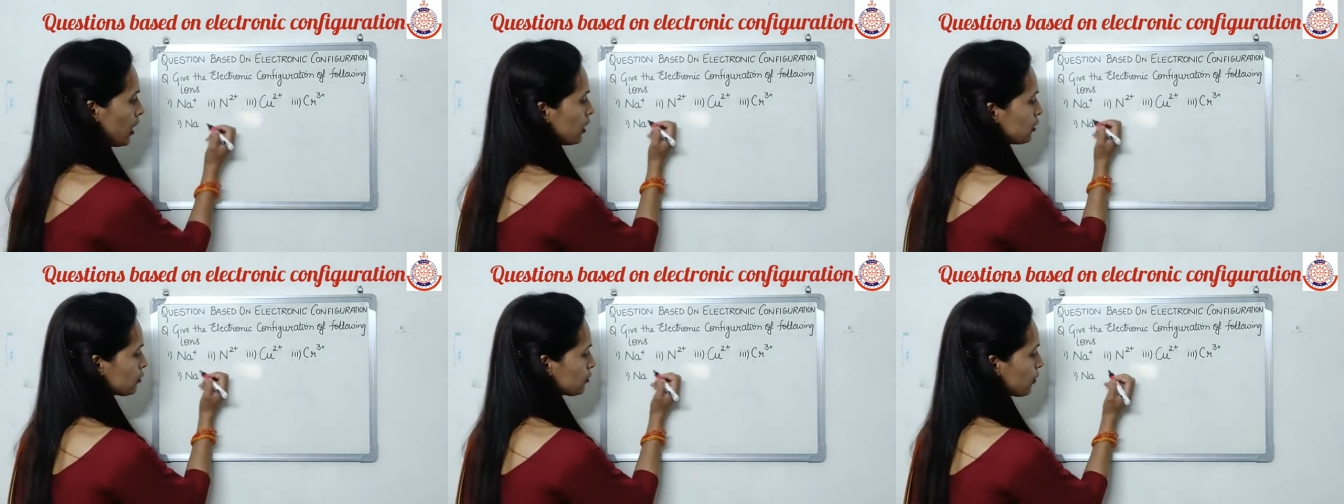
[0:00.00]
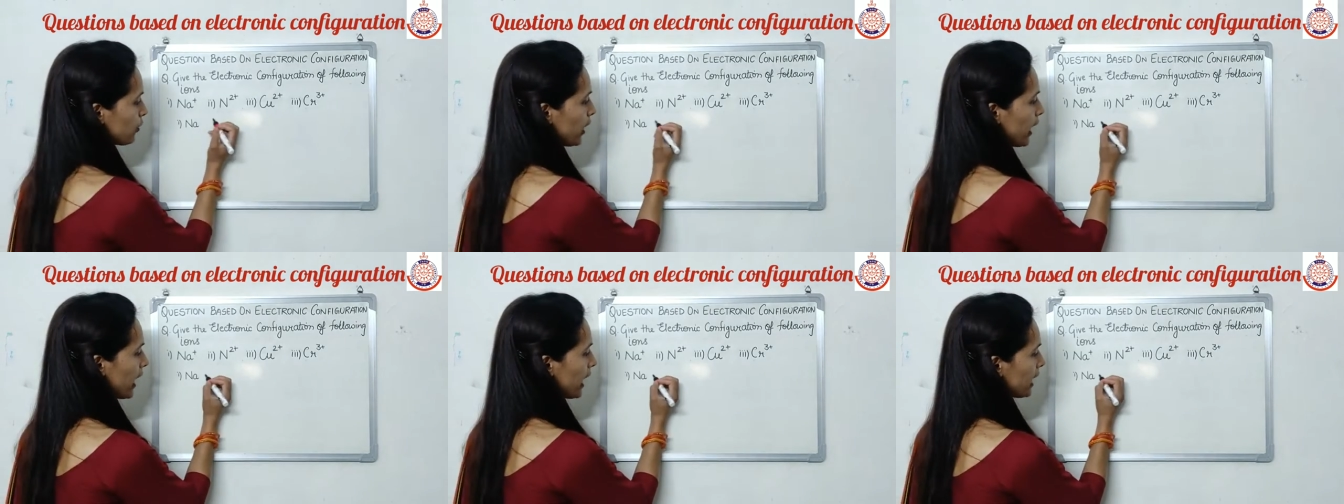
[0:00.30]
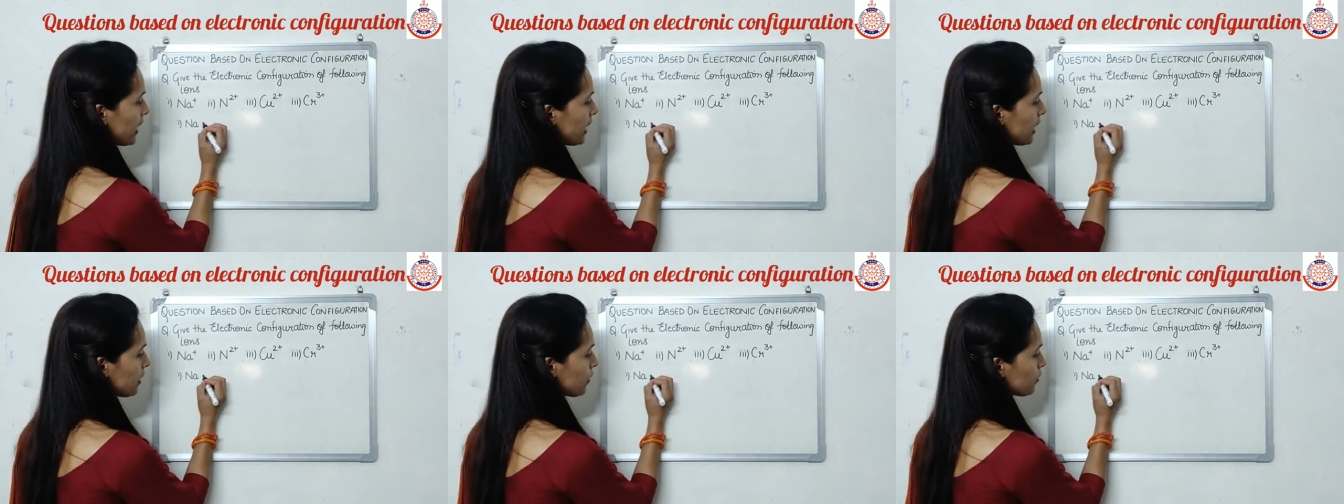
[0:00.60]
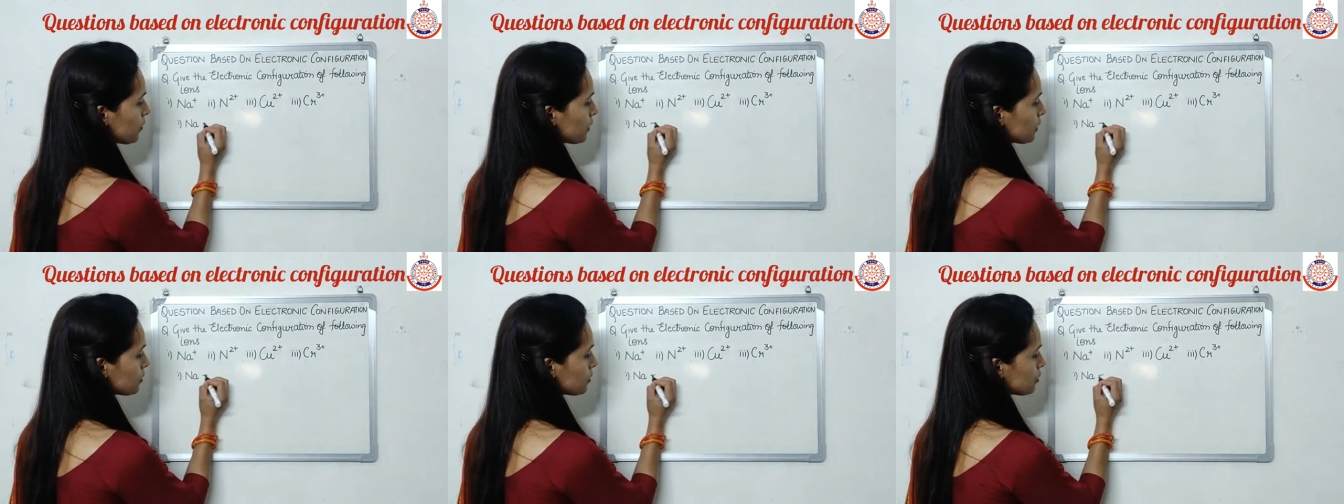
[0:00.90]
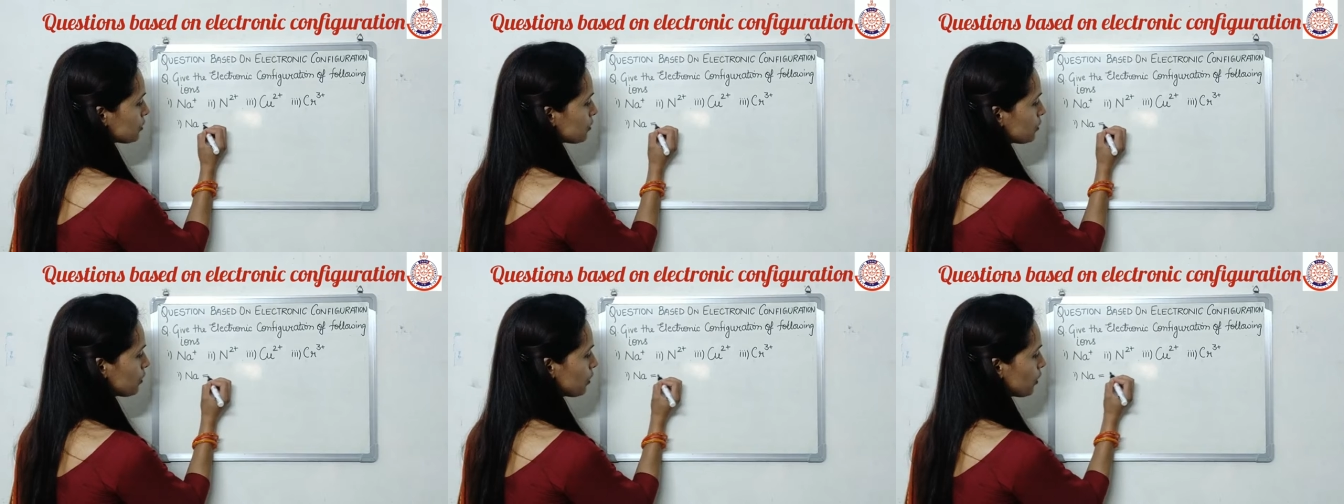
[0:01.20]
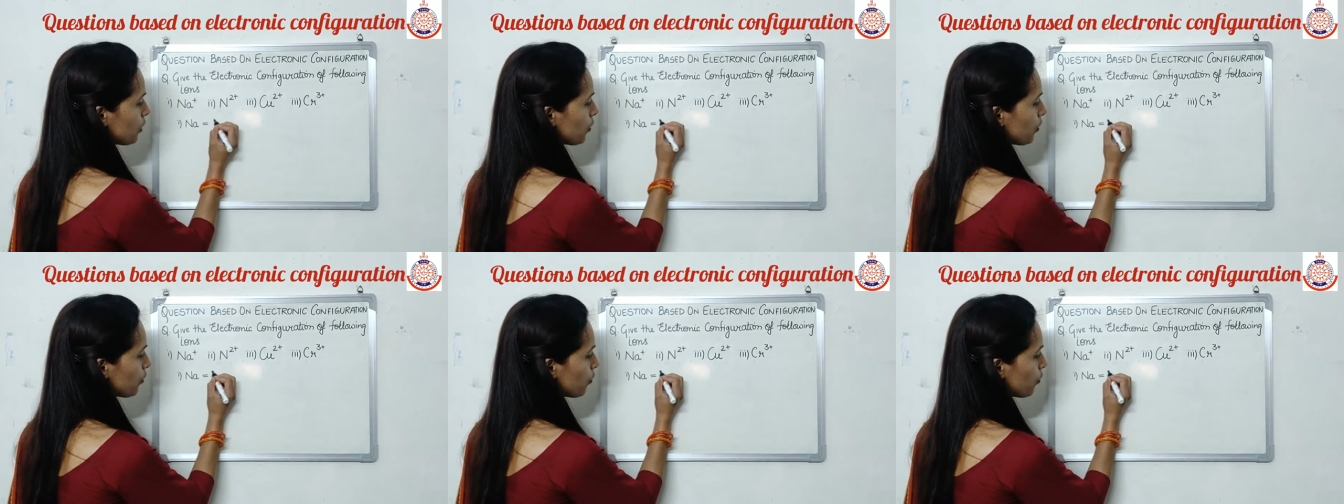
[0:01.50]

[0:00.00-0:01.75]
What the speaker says: So Na equals to